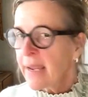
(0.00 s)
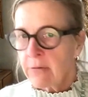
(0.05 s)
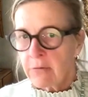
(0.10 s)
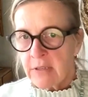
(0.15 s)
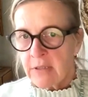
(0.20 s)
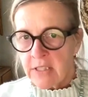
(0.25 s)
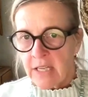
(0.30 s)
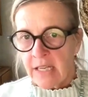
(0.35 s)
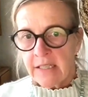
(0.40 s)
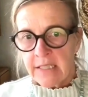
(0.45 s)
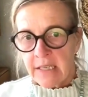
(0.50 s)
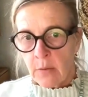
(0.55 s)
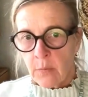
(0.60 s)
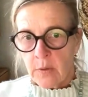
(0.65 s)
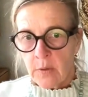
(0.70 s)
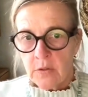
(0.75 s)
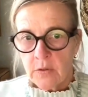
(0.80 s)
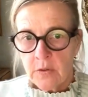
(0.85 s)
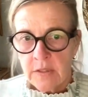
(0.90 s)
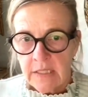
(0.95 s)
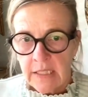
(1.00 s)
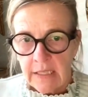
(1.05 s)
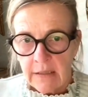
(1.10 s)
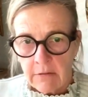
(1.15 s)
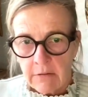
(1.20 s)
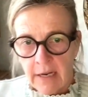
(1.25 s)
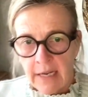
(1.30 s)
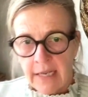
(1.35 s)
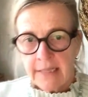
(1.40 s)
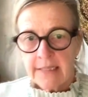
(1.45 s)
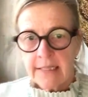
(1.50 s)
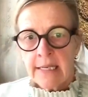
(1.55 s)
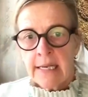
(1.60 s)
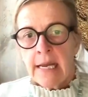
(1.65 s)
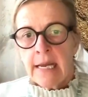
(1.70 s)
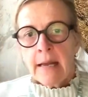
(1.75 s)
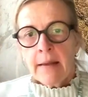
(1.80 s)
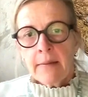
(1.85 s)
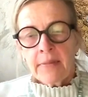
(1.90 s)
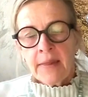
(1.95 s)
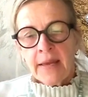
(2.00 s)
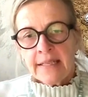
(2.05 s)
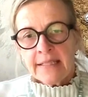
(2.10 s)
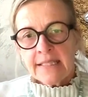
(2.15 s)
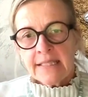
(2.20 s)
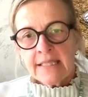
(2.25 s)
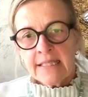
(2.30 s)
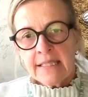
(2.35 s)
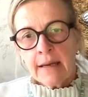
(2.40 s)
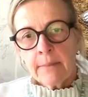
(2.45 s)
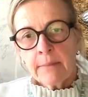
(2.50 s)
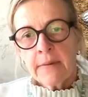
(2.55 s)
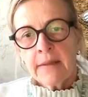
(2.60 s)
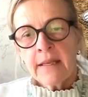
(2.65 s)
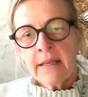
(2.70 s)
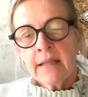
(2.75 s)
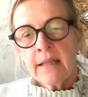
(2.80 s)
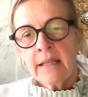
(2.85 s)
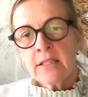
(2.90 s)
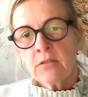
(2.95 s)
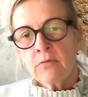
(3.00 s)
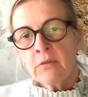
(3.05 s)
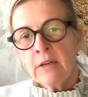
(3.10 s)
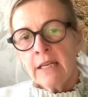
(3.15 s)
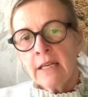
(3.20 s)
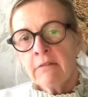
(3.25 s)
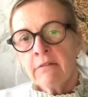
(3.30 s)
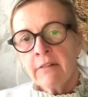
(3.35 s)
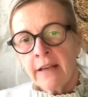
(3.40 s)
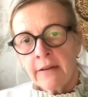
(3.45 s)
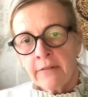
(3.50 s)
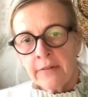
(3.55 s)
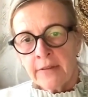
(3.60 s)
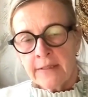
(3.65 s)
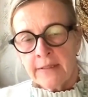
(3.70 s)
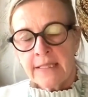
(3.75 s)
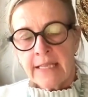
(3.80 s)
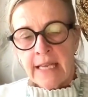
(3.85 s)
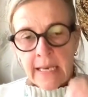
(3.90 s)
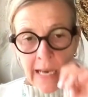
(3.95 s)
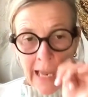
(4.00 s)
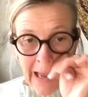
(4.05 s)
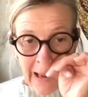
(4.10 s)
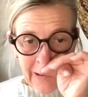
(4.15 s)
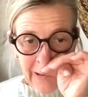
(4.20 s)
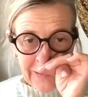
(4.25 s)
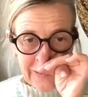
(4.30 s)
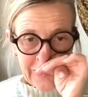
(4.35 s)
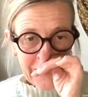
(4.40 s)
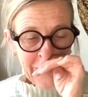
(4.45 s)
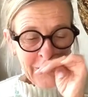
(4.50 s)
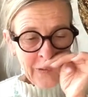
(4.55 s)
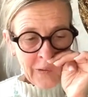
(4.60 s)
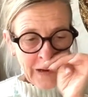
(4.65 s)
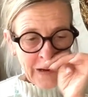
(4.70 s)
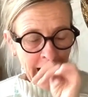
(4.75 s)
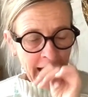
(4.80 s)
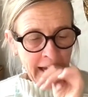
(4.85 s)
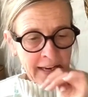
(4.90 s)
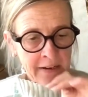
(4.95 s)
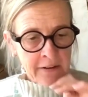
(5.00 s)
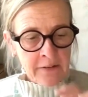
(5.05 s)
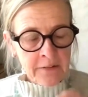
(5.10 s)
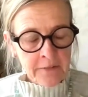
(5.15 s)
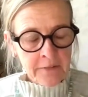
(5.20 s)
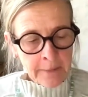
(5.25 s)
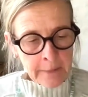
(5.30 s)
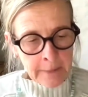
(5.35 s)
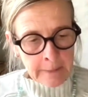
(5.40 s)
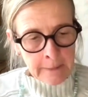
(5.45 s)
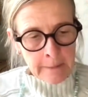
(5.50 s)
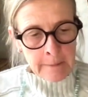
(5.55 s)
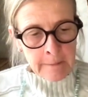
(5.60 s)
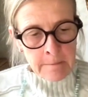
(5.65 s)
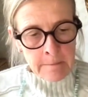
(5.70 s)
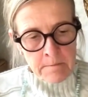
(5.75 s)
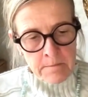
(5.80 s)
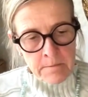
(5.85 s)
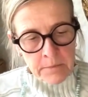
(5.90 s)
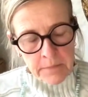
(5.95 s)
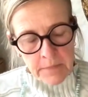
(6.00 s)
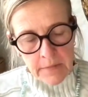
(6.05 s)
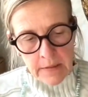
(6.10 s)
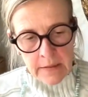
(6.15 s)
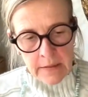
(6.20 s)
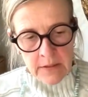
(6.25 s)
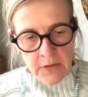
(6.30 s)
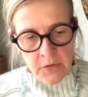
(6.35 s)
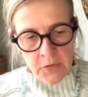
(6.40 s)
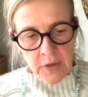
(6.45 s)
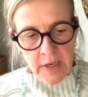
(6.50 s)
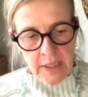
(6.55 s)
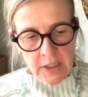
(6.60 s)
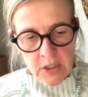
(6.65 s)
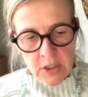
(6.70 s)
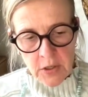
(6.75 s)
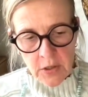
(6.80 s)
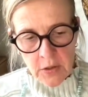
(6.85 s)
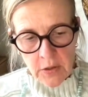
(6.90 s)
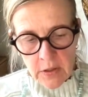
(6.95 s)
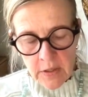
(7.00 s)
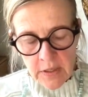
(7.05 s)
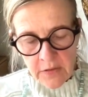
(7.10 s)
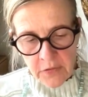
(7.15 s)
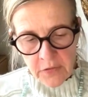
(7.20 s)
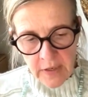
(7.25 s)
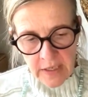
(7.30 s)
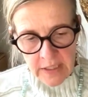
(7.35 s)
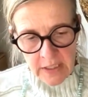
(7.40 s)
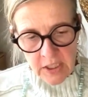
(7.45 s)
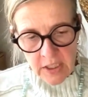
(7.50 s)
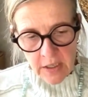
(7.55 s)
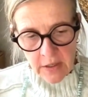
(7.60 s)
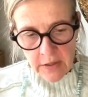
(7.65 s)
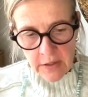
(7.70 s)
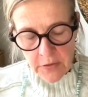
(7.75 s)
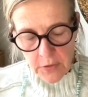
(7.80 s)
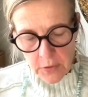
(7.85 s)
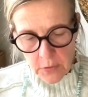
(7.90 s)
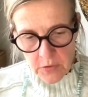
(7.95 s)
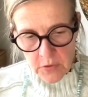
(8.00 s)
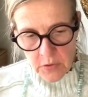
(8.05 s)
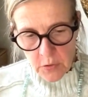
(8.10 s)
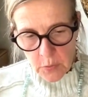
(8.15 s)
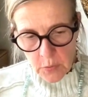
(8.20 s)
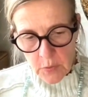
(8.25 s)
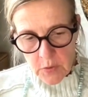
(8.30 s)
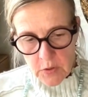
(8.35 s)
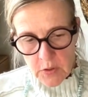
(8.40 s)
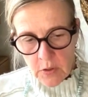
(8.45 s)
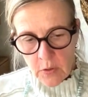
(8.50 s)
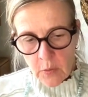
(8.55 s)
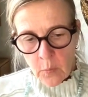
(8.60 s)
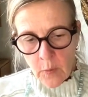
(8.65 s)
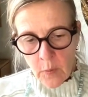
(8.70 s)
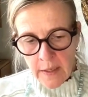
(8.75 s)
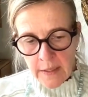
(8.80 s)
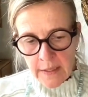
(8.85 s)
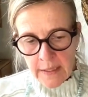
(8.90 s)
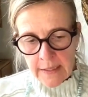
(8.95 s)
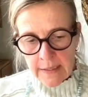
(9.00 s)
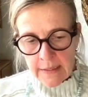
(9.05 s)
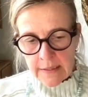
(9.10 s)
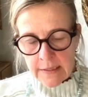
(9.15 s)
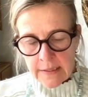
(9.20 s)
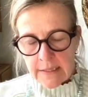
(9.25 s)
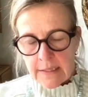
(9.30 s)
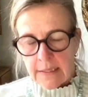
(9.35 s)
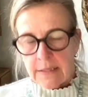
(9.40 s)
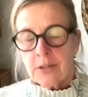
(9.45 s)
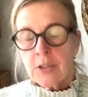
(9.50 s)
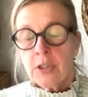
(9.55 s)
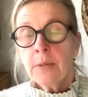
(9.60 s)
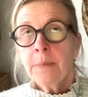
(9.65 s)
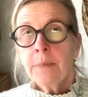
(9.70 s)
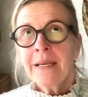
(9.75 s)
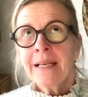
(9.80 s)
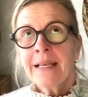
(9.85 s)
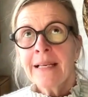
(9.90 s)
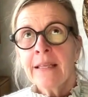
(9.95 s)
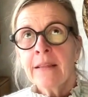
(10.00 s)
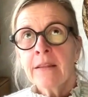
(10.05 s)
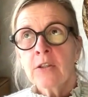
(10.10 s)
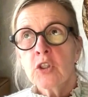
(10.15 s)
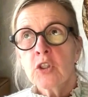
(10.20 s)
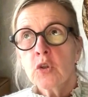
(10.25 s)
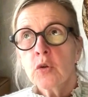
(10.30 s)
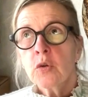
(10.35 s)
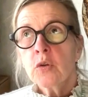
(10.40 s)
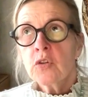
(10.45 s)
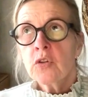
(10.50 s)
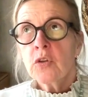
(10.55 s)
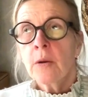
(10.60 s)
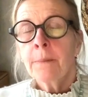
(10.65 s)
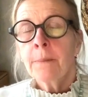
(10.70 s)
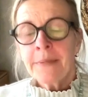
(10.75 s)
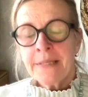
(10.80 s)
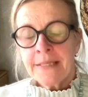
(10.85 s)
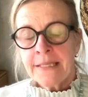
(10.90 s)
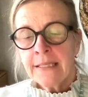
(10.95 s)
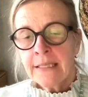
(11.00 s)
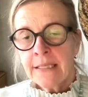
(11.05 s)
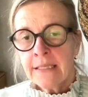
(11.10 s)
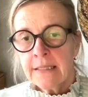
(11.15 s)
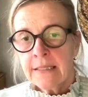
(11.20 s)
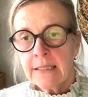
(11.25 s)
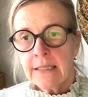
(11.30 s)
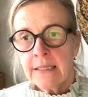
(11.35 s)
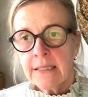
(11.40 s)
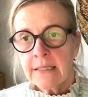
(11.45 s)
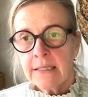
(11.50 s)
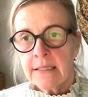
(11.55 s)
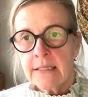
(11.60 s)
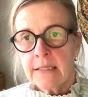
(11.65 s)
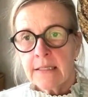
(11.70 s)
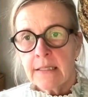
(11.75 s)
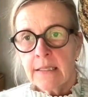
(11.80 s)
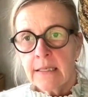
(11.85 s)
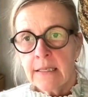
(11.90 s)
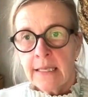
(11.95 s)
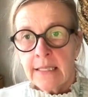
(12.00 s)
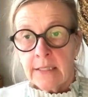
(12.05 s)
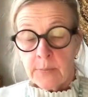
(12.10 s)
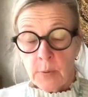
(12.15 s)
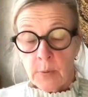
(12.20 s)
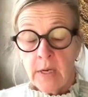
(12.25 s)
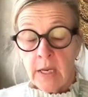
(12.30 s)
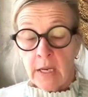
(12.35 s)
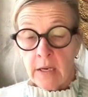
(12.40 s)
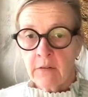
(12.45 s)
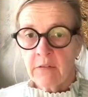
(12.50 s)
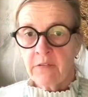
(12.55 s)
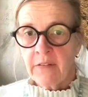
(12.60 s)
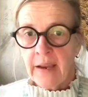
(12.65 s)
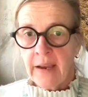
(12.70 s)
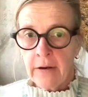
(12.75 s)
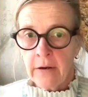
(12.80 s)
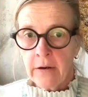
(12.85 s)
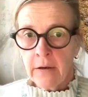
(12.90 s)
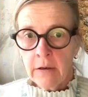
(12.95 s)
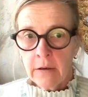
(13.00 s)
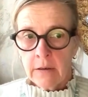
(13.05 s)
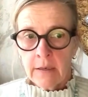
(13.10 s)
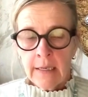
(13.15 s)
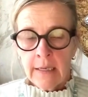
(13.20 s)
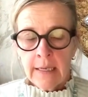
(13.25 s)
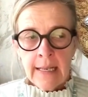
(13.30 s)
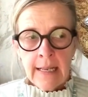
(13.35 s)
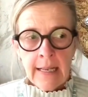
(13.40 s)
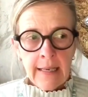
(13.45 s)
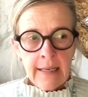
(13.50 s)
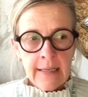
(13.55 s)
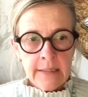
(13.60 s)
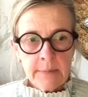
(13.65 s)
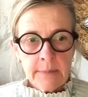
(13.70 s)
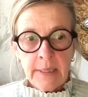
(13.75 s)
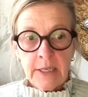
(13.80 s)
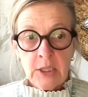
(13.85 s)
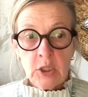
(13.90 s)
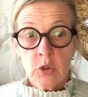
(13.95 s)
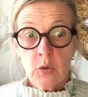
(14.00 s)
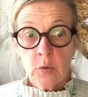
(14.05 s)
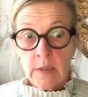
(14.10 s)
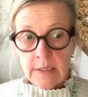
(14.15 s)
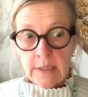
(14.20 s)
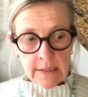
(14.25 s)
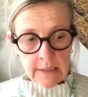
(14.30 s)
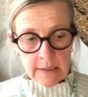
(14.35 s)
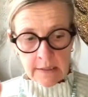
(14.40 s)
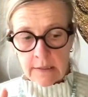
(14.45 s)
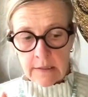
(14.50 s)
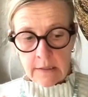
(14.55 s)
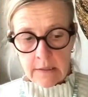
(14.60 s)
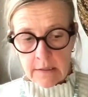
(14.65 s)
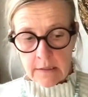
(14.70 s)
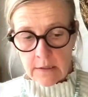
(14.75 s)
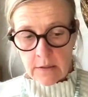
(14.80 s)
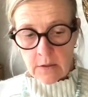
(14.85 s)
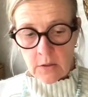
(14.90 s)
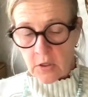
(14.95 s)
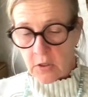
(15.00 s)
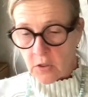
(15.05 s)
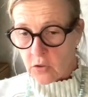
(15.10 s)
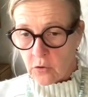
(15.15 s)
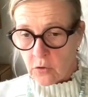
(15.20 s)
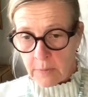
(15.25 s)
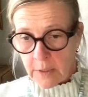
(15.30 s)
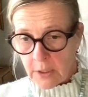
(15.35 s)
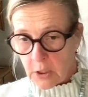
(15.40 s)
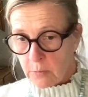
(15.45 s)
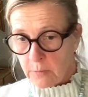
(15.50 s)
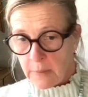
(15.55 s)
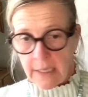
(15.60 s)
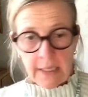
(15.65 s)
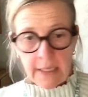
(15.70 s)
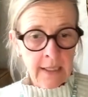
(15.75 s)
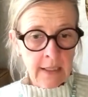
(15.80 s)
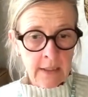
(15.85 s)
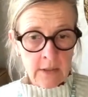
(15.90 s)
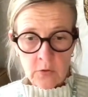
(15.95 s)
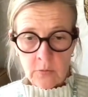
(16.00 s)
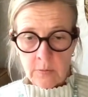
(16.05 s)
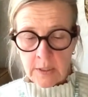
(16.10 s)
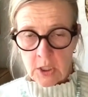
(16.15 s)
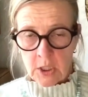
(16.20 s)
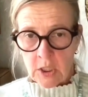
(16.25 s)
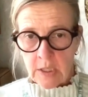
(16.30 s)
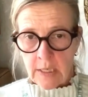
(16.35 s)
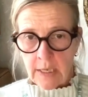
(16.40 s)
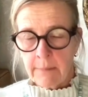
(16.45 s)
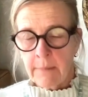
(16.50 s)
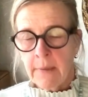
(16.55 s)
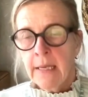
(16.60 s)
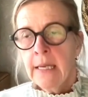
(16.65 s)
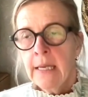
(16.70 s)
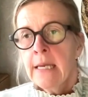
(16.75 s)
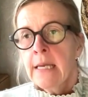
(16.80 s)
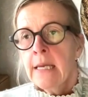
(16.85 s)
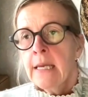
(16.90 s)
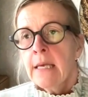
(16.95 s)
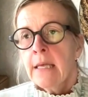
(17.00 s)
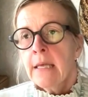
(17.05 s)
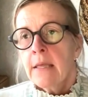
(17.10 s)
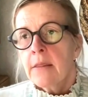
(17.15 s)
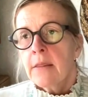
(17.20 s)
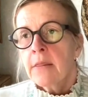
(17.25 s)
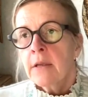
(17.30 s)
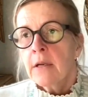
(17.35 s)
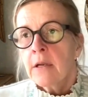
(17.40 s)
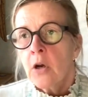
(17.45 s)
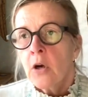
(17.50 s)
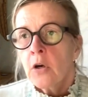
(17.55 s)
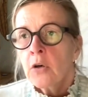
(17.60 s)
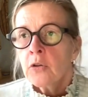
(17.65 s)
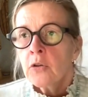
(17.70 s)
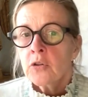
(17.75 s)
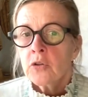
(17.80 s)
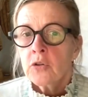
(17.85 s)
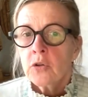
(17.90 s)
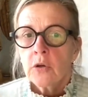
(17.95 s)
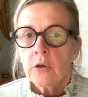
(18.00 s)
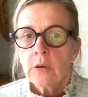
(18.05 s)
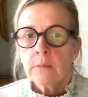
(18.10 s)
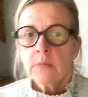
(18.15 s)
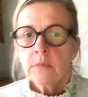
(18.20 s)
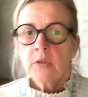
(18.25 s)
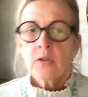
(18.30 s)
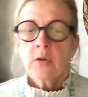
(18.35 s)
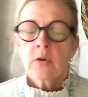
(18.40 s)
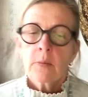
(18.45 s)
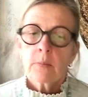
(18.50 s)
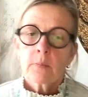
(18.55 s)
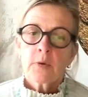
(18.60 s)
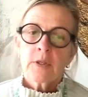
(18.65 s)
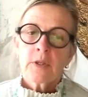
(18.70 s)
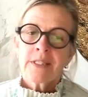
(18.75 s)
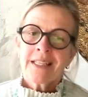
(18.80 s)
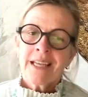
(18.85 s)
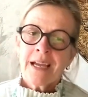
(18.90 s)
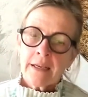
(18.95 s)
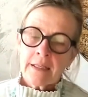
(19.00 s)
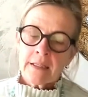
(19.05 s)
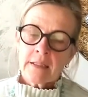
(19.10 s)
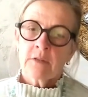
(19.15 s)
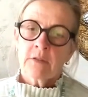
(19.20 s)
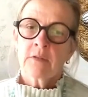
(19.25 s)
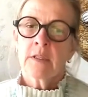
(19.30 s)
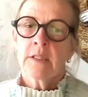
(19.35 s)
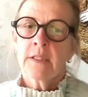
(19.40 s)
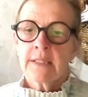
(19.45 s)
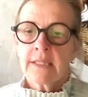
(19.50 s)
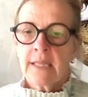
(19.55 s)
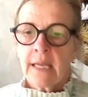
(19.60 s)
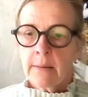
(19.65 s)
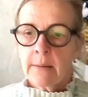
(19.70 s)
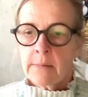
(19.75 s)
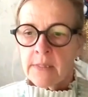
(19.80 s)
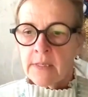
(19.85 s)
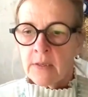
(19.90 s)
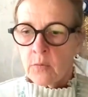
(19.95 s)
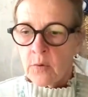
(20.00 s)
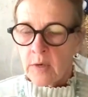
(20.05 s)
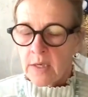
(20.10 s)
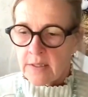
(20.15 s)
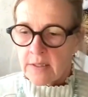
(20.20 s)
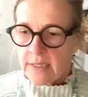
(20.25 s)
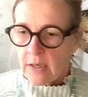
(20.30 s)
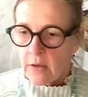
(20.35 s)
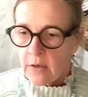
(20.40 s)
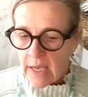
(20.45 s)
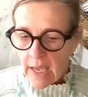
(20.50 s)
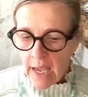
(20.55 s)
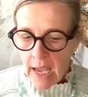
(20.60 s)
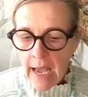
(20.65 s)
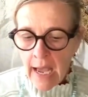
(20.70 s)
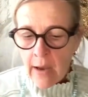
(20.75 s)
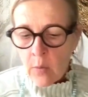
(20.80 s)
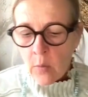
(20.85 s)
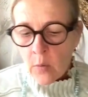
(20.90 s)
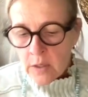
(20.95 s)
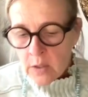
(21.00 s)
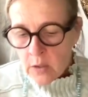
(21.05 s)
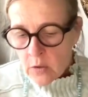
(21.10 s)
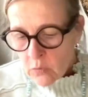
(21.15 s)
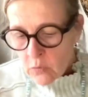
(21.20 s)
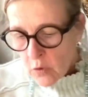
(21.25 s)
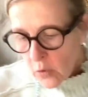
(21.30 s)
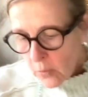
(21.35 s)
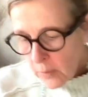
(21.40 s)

result I want to see, right? That's something that's really relevant. And how do you kind of differentiate those two? So one is typically the short-term busyness is, let's put out a fire. Let's make sure it doesn't cost too much money and too much time. The longer term, so the productiveness comes in where you say, okay, I want to grow